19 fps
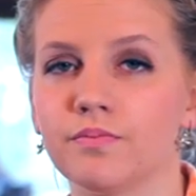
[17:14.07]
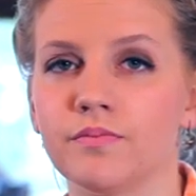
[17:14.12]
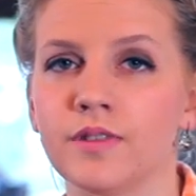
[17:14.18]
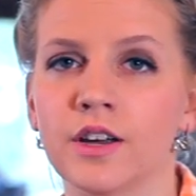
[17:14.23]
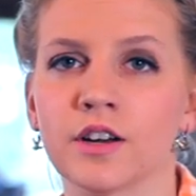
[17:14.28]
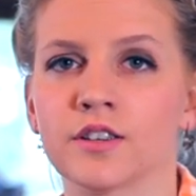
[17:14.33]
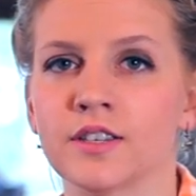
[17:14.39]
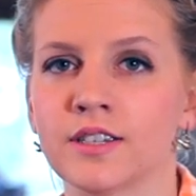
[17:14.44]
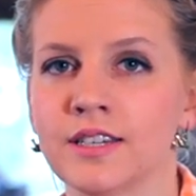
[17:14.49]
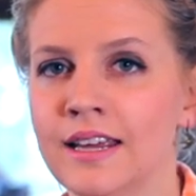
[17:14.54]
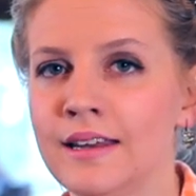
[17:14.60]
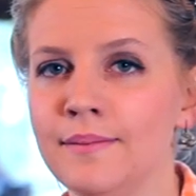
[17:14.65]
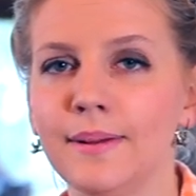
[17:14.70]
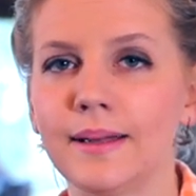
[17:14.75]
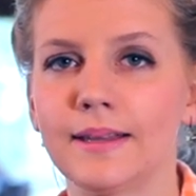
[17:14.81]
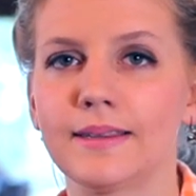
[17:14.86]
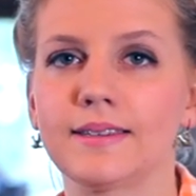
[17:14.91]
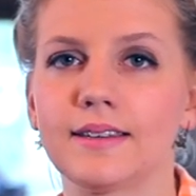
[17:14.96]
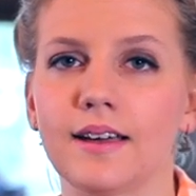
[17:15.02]
there's
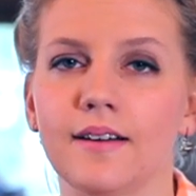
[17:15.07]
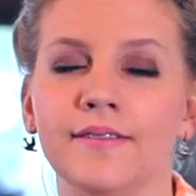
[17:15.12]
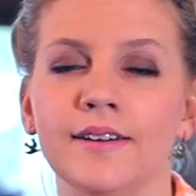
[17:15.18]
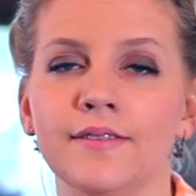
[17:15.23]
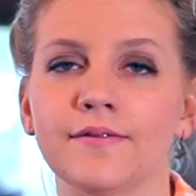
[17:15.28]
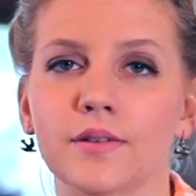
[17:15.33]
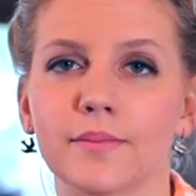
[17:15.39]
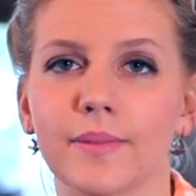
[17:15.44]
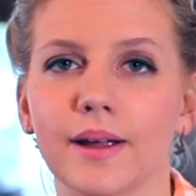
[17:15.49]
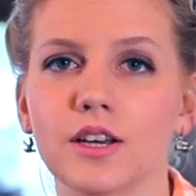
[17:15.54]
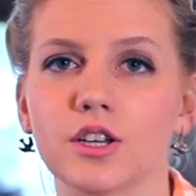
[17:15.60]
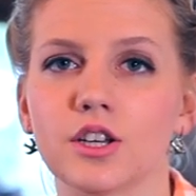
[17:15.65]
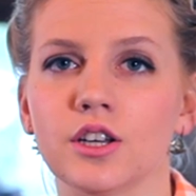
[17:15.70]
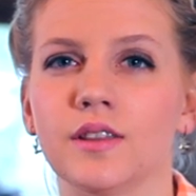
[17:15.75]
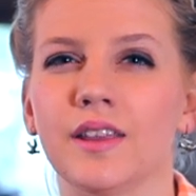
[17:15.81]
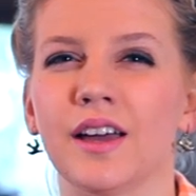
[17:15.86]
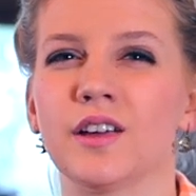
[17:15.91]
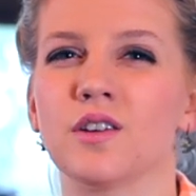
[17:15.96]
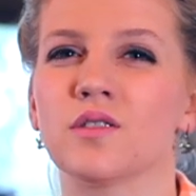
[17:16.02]
tidbits of
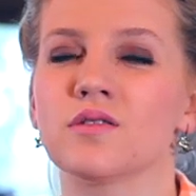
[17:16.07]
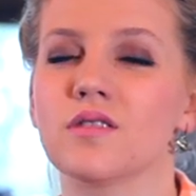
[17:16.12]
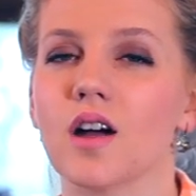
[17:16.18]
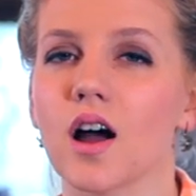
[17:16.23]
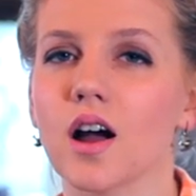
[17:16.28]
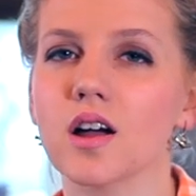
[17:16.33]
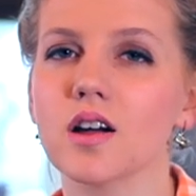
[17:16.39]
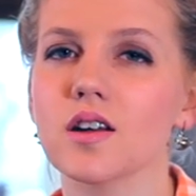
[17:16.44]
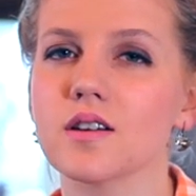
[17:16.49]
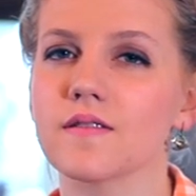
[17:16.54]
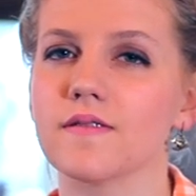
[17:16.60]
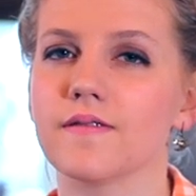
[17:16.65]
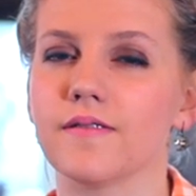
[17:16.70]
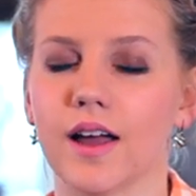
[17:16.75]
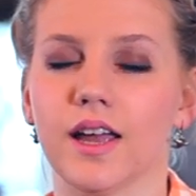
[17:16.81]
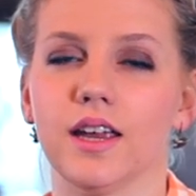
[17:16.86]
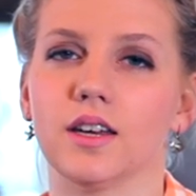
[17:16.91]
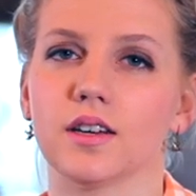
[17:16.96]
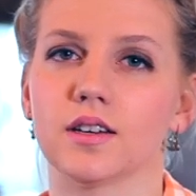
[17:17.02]
information that you're not gonna
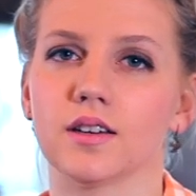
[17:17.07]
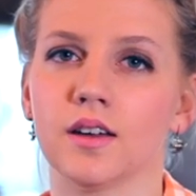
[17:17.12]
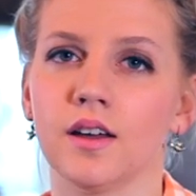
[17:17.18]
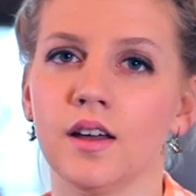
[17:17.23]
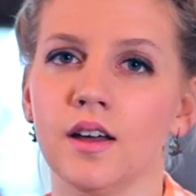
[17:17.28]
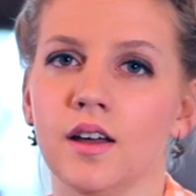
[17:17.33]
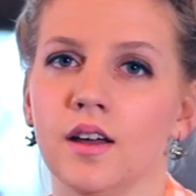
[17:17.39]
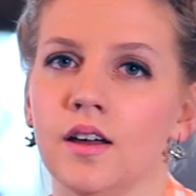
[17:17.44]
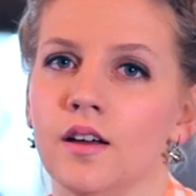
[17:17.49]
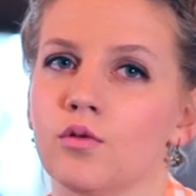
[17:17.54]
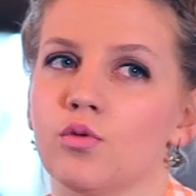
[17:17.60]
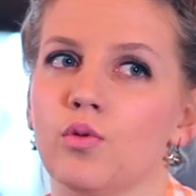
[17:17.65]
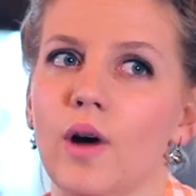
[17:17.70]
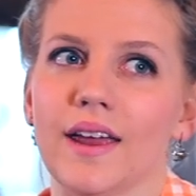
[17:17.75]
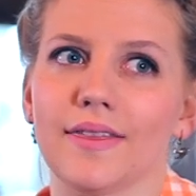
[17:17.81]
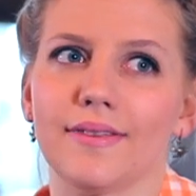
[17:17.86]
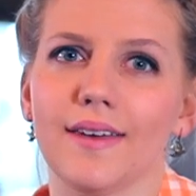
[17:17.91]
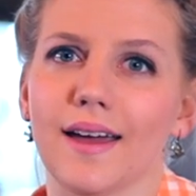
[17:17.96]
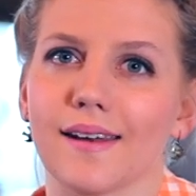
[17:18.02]
find
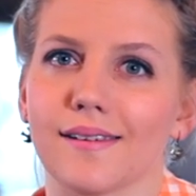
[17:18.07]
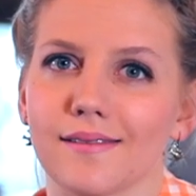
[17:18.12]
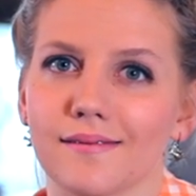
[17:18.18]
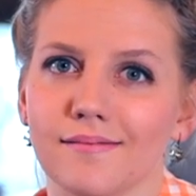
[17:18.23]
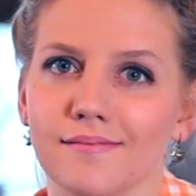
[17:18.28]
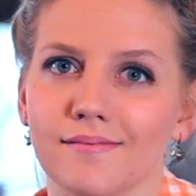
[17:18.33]
right then.